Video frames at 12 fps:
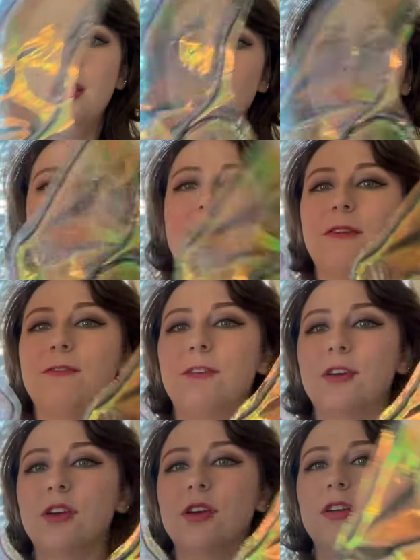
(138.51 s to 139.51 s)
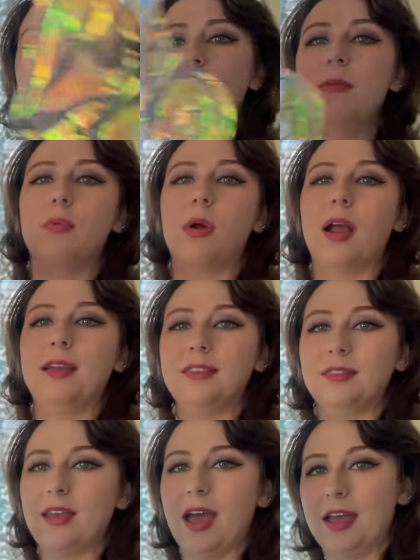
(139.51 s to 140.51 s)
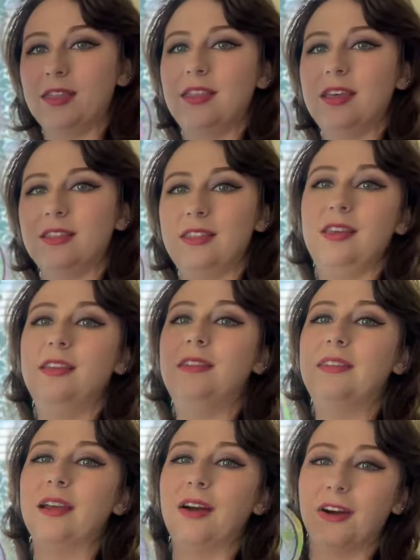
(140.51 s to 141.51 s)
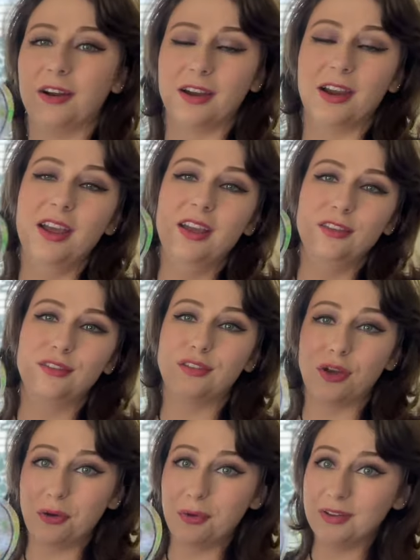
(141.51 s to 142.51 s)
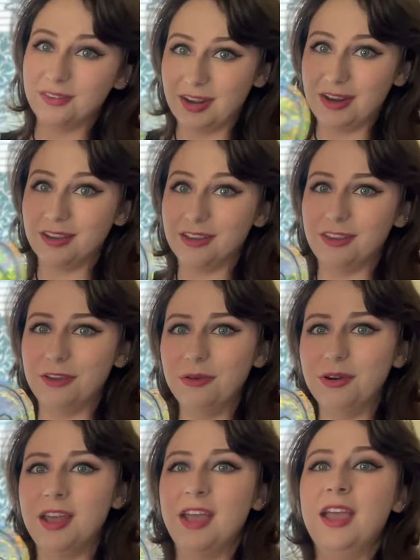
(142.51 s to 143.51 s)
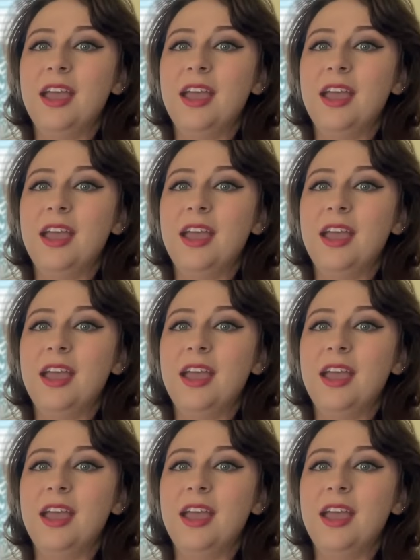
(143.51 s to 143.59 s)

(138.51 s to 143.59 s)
But yeah, for the price, I think these are so dang cute.